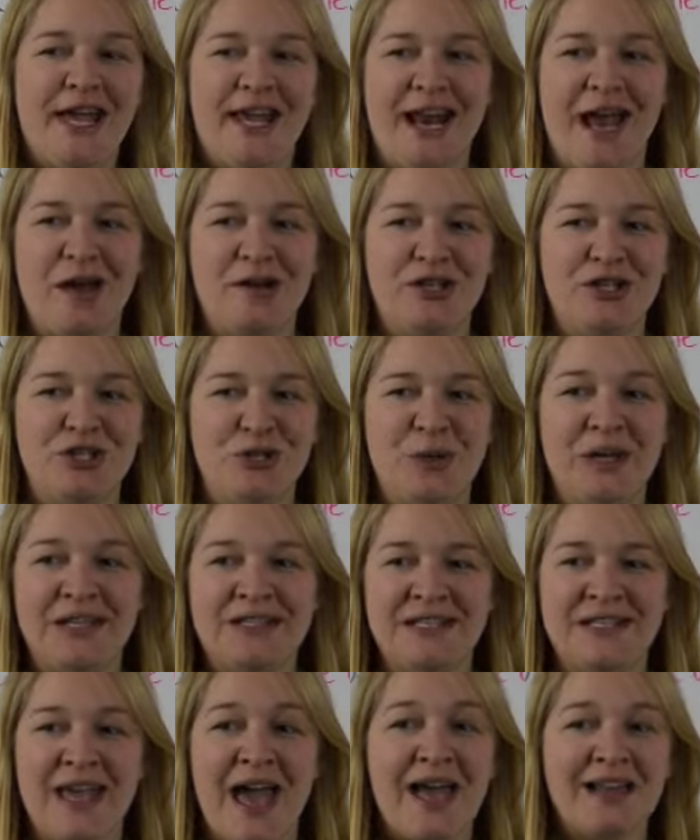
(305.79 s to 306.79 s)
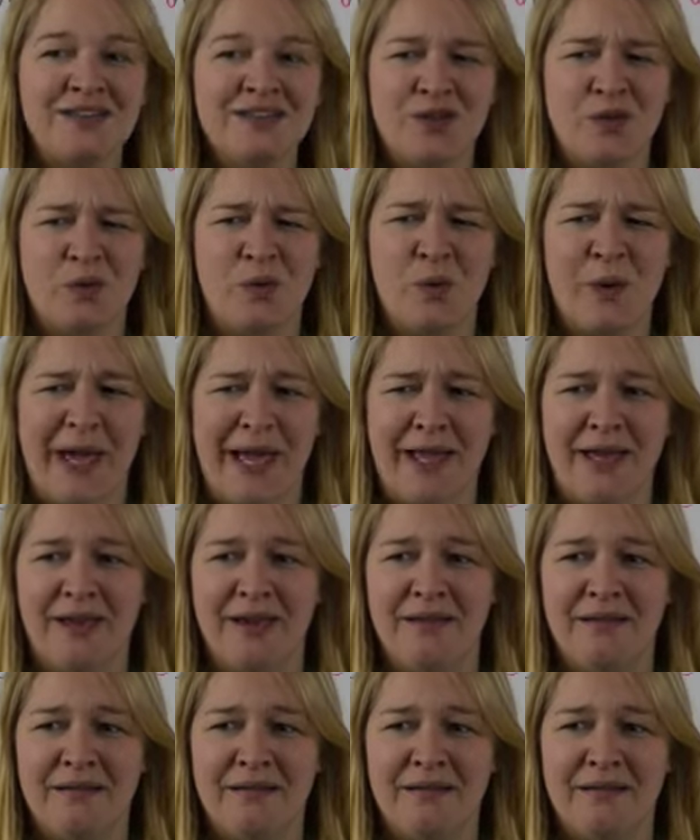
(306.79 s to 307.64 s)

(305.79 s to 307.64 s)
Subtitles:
How did you get to that so quick?